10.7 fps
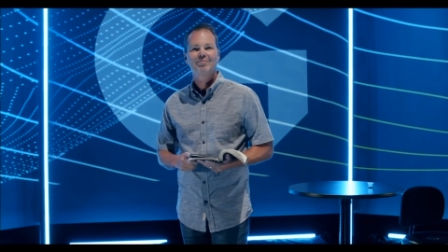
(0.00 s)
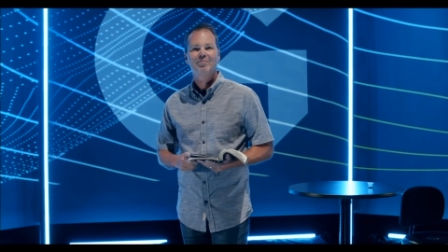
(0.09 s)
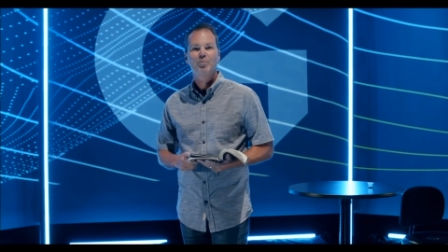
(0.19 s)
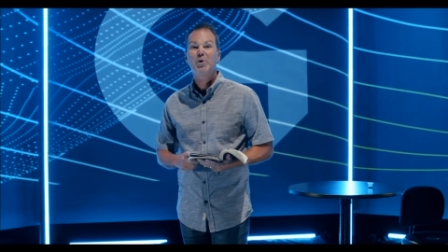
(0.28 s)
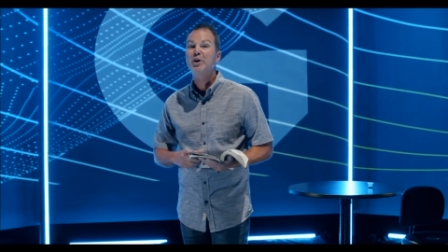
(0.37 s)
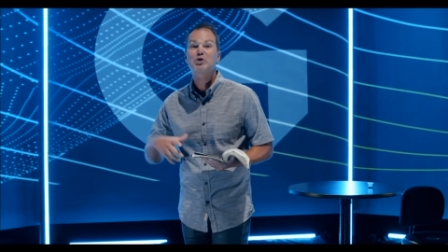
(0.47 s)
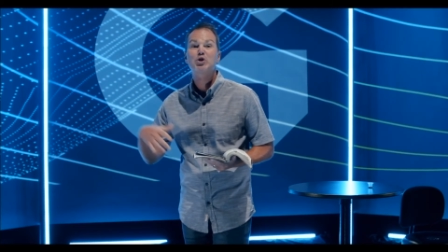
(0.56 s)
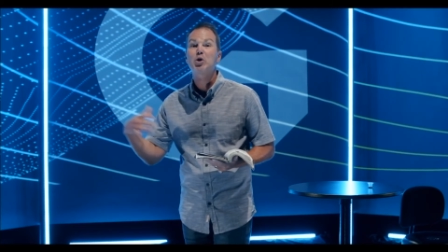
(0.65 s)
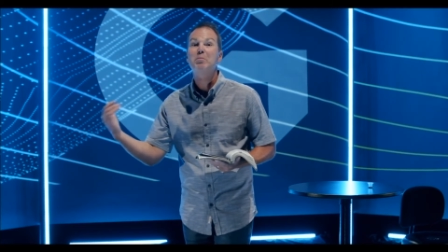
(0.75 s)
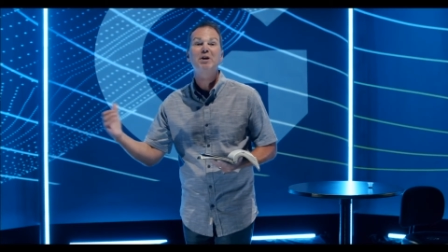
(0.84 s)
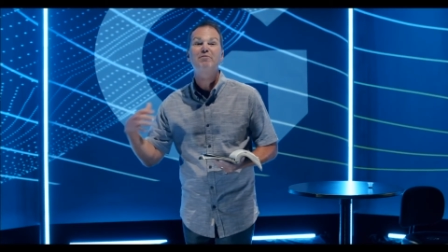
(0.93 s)
We hear so
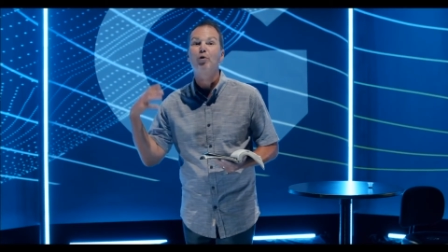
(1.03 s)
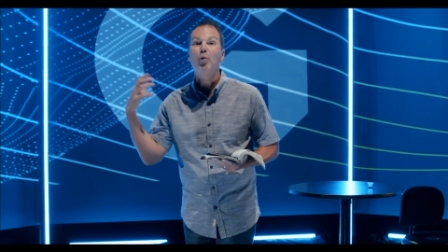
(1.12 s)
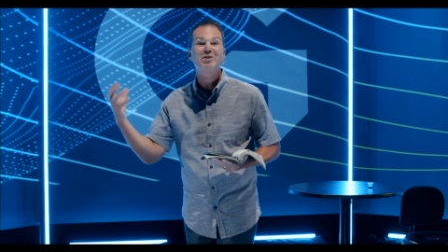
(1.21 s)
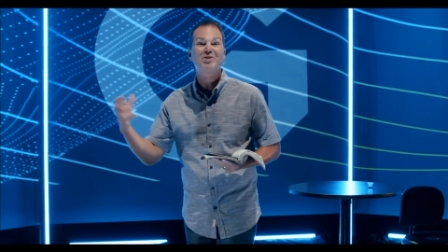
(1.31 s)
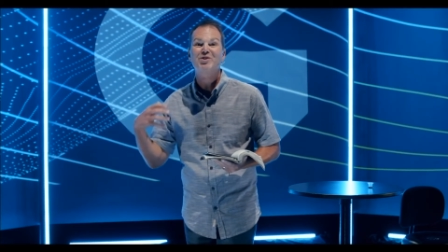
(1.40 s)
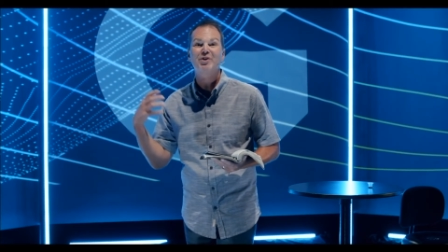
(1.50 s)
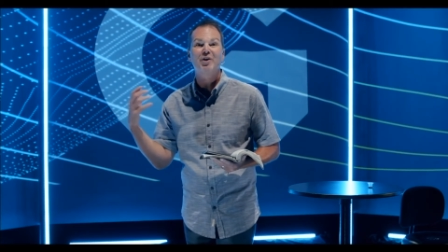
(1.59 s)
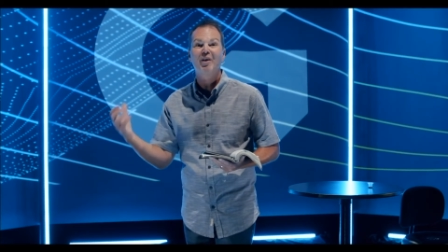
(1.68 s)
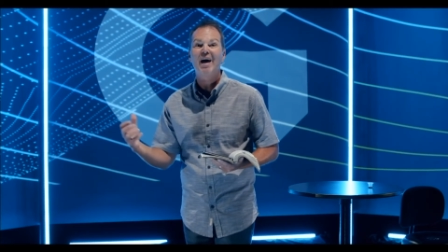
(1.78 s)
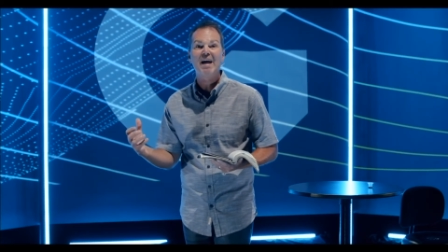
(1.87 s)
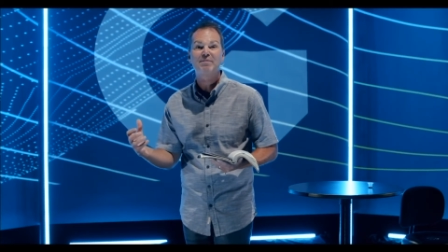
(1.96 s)
many voices in our
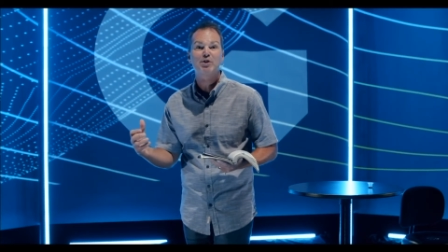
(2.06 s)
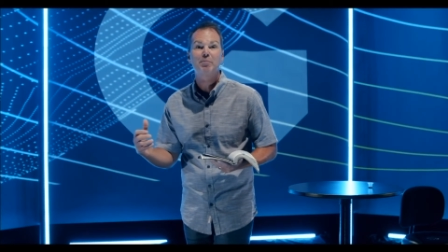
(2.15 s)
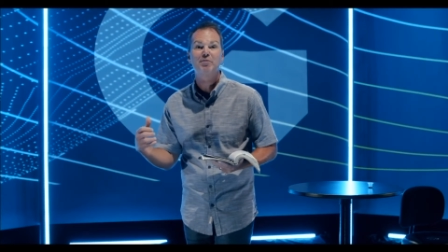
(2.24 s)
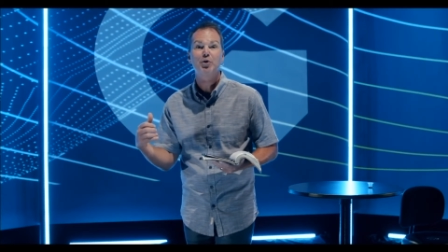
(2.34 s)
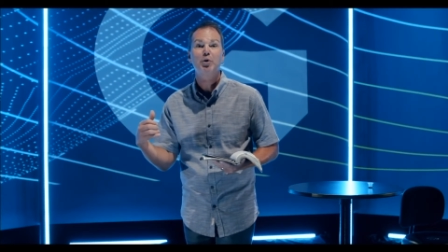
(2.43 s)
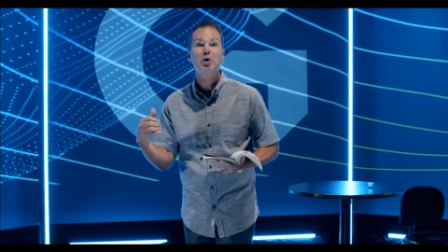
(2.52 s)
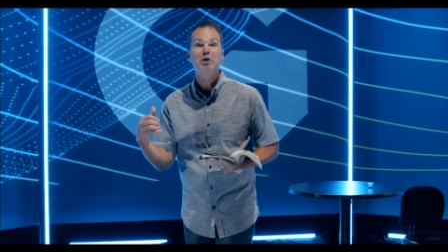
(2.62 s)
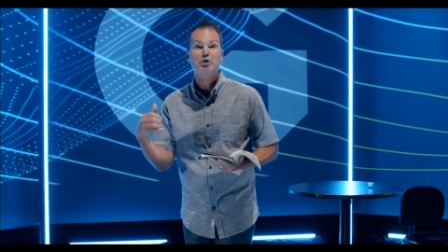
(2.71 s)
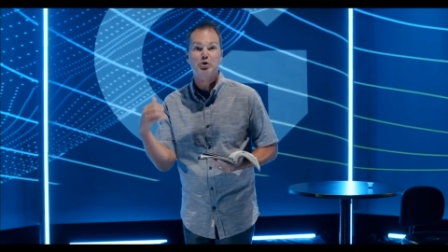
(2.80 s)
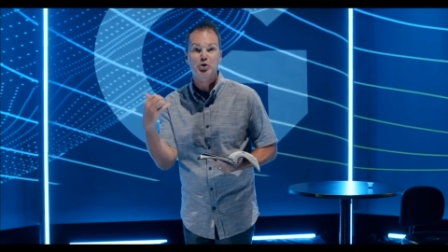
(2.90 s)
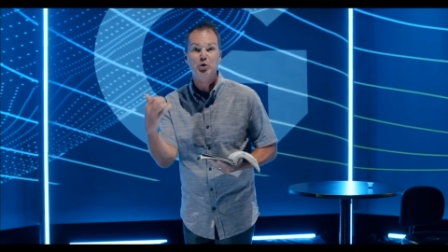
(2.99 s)
life. Some of your
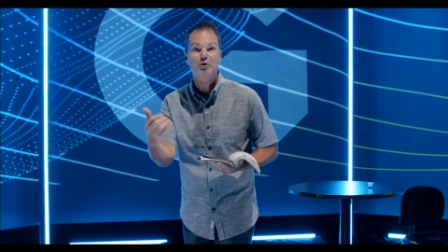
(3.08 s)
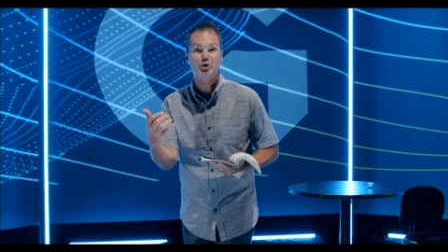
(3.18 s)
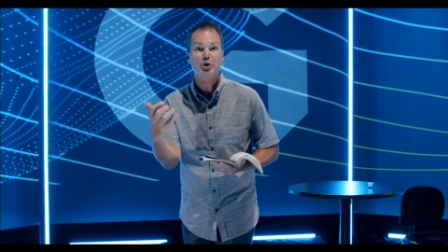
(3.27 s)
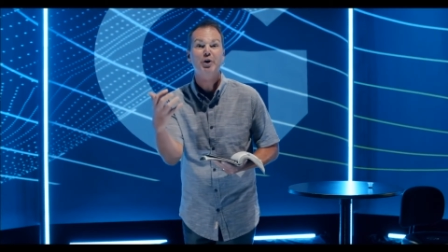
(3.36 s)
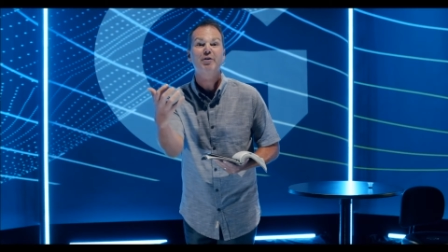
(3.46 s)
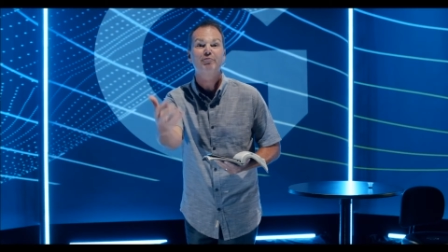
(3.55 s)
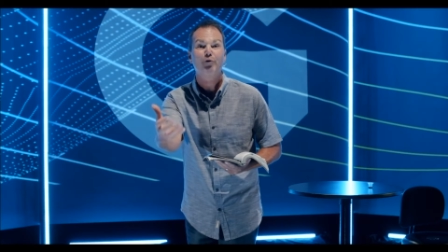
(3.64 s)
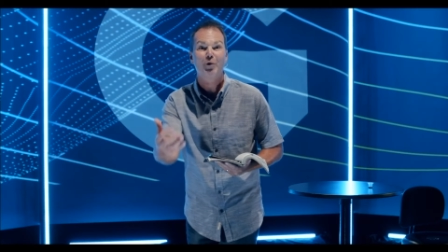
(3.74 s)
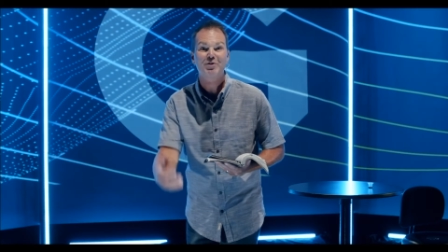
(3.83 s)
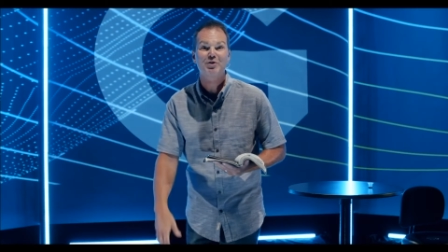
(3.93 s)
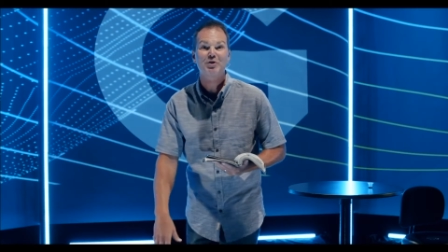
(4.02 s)
students, you're hearing
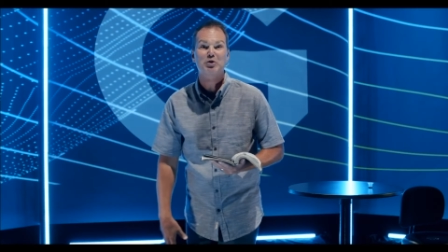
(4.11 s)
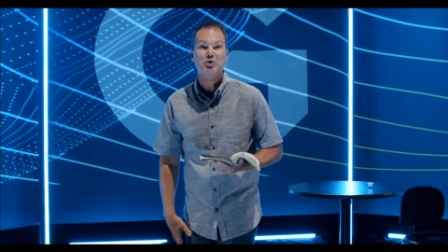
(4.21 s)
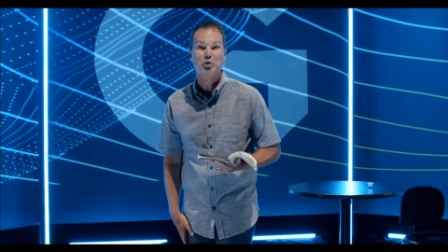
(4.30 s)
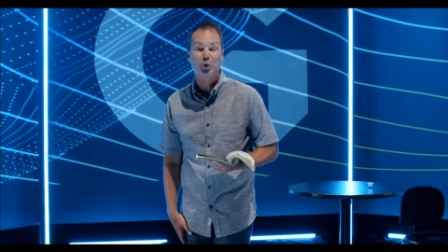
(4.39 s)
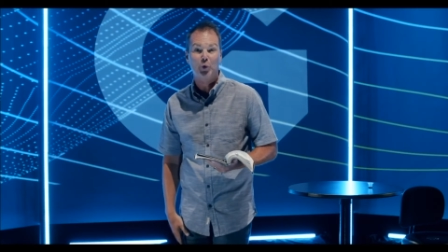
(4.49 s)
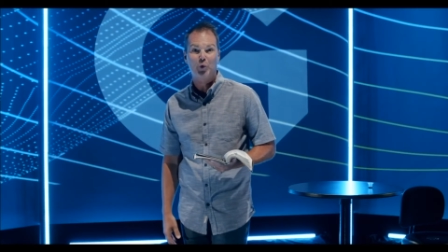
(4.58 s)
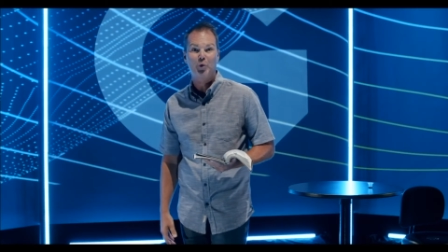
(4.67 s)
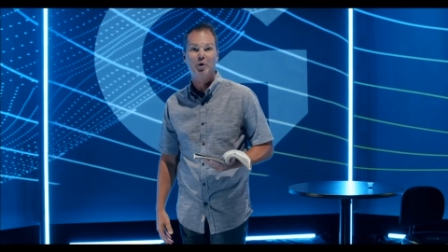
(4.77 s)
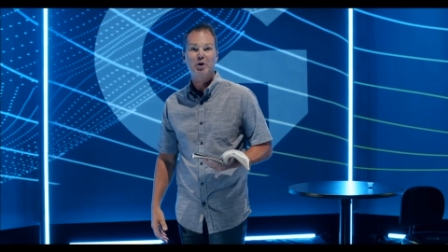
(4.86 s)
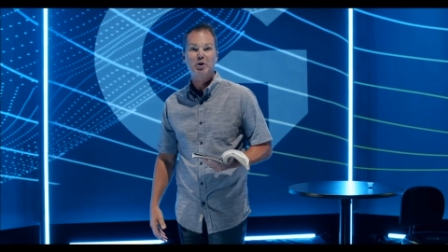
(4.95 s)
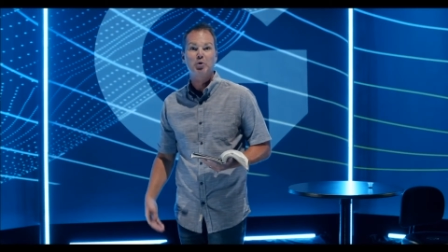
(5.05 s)
voices at school.
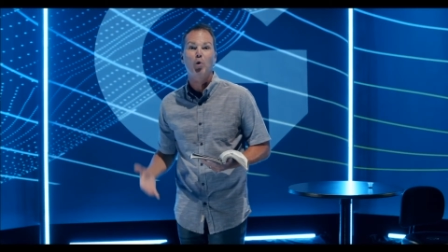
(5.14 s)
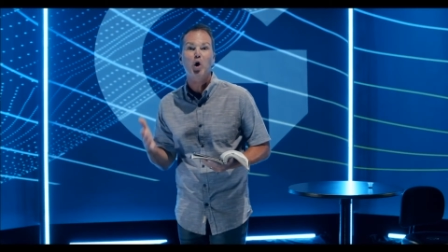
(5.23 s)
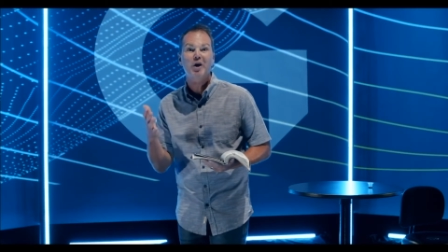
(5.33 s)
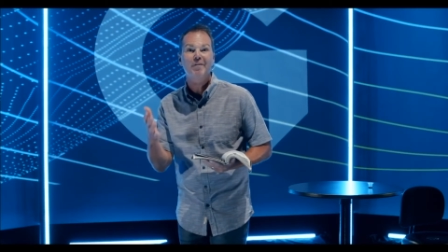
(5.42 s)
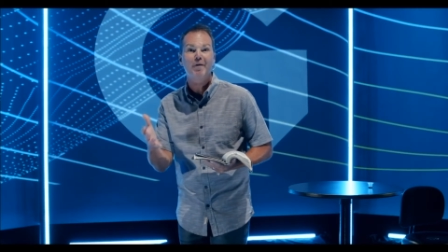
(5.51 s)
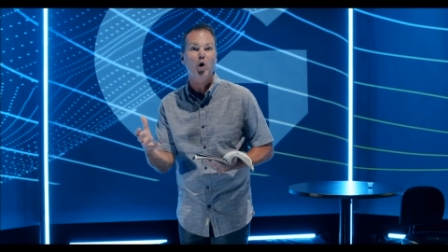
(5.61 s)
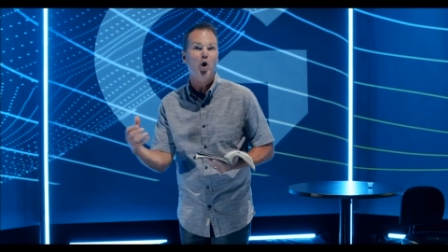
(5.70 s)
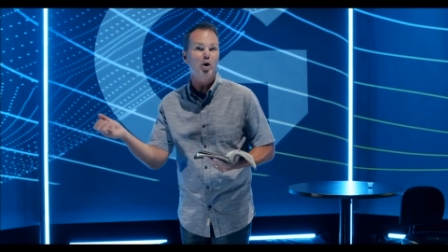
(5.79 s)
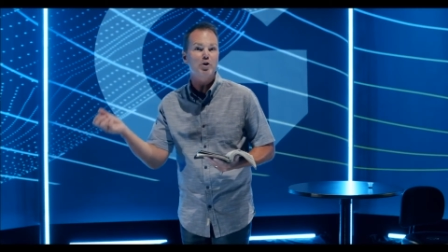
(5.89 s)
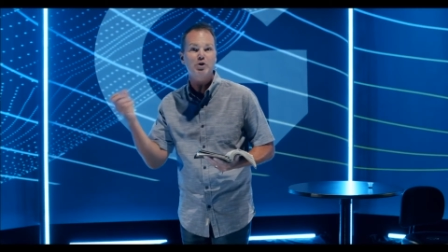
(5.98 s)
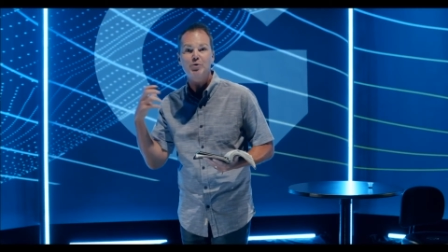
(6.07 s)
You're walking the
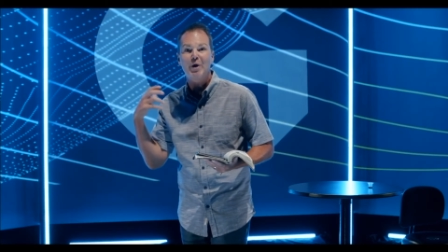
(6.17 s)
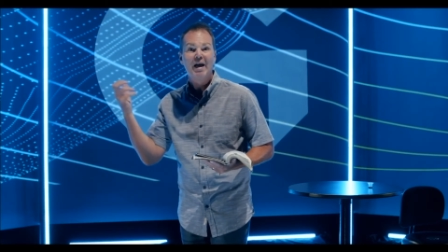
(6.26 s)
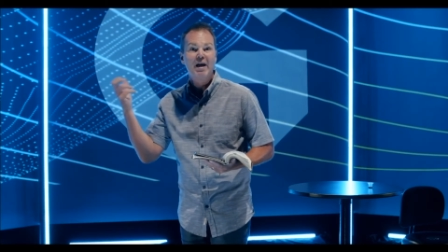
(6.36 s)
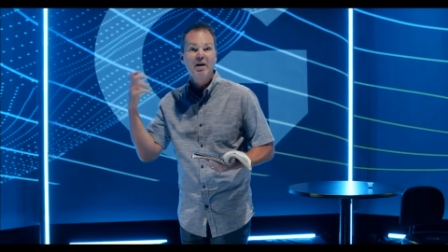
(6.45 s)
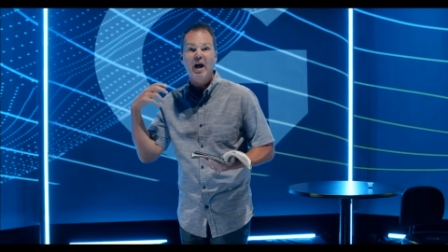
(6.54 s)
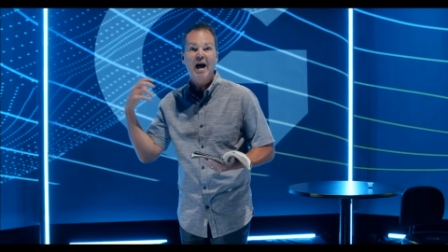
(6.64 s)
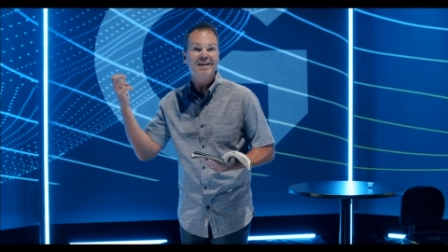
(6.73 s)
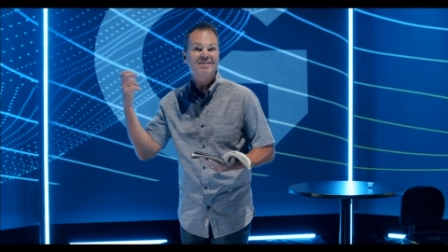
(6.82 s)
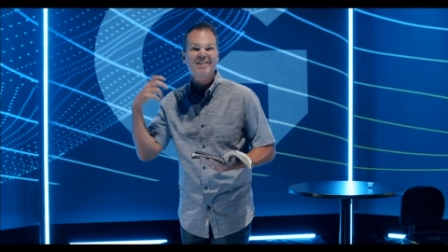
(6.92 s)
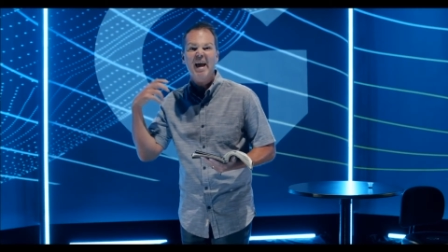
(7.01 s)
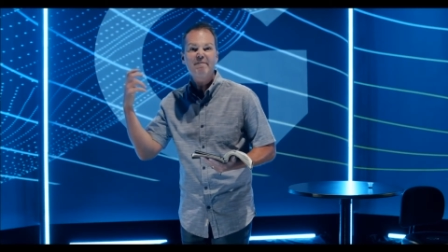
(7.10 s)
halls and you got
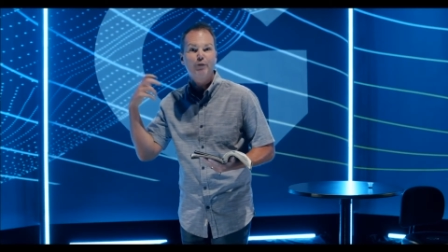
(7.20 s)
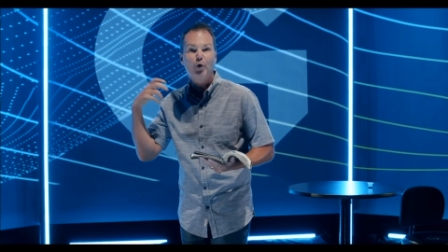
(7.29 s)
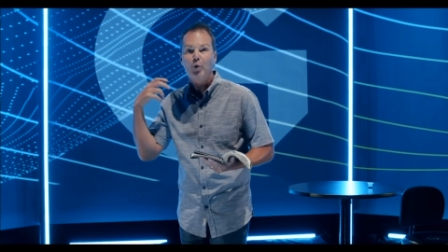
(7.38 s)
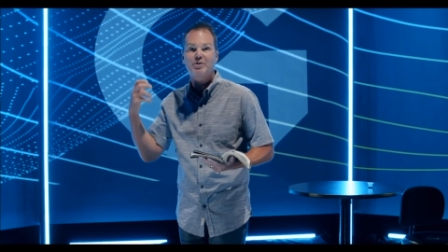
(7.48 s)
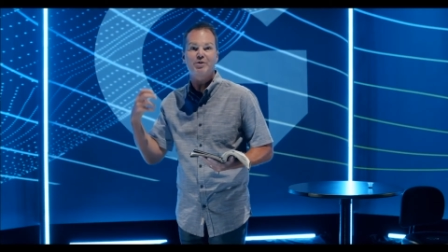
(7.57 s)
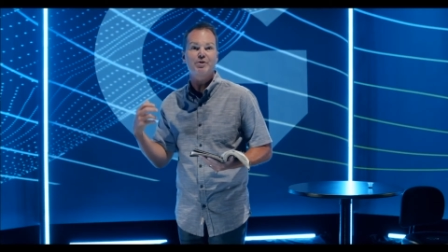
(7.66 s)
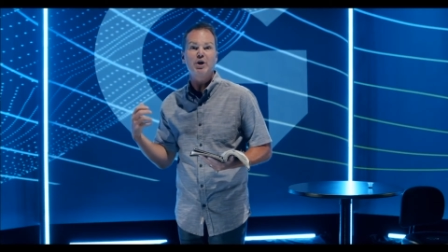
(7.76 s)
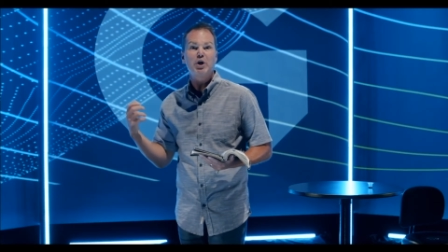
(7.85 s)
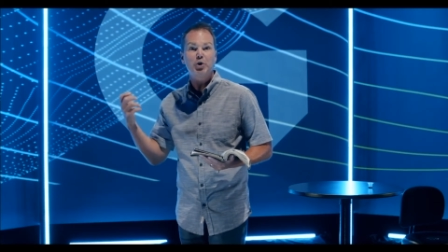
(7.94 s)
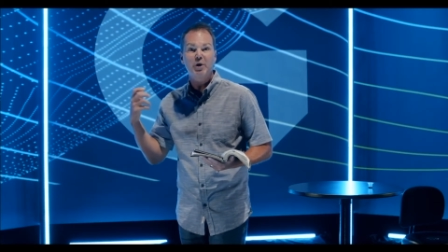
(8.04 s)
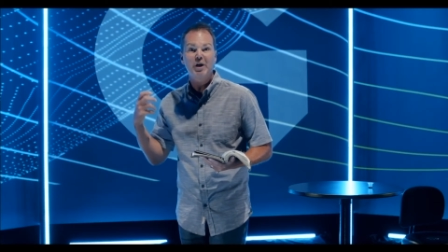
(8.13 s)
constantly have voices.
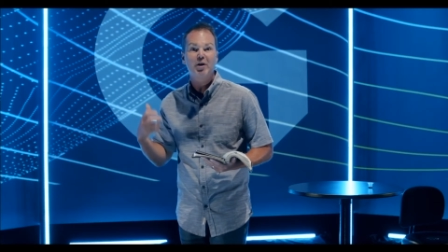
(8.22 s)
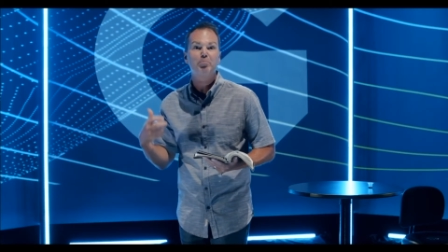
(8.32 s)
You're hearing